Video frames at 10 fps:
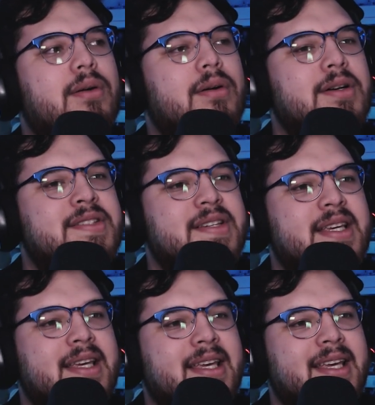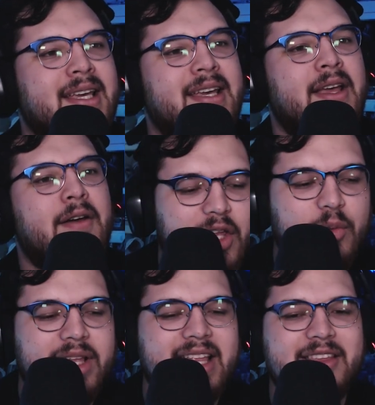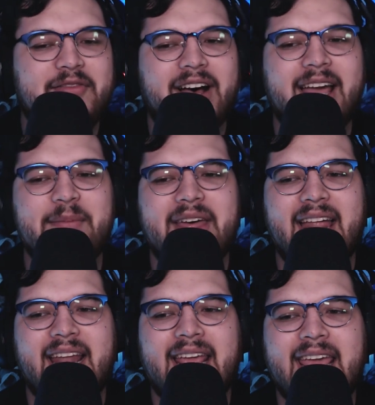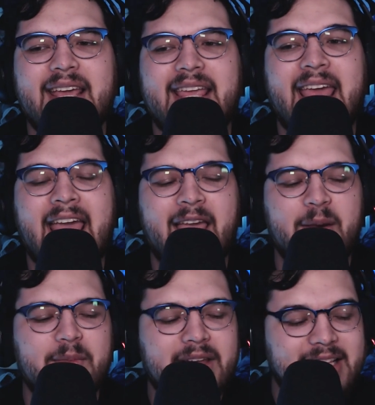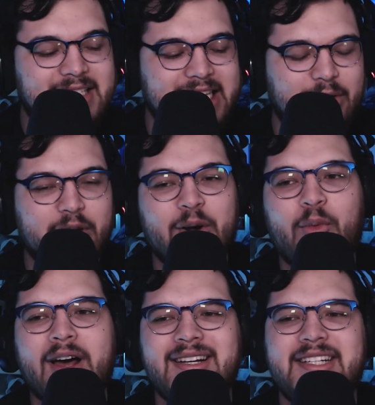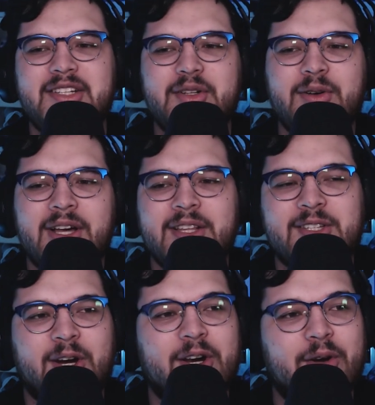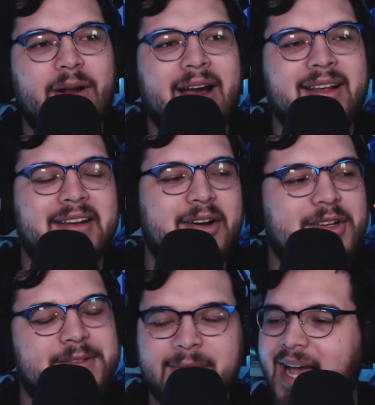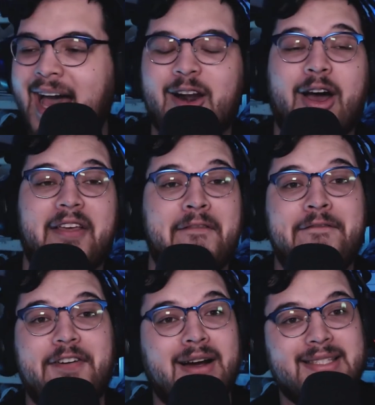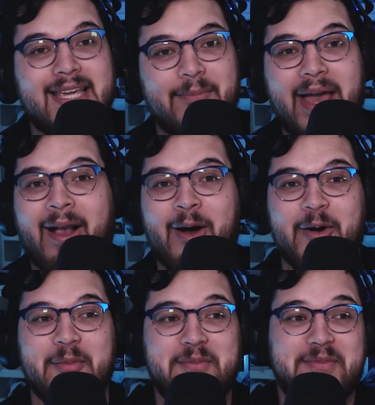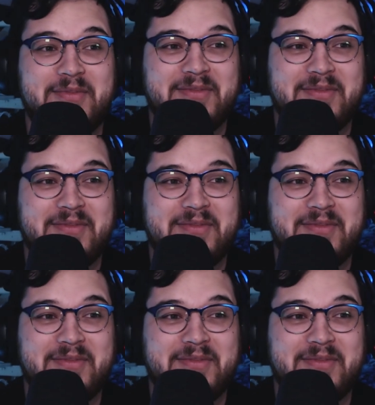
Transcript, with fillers: Horsea. You would get the vibe that it came, did what it wanted to do, turned around and goes, I don't know how the fuck to get back home.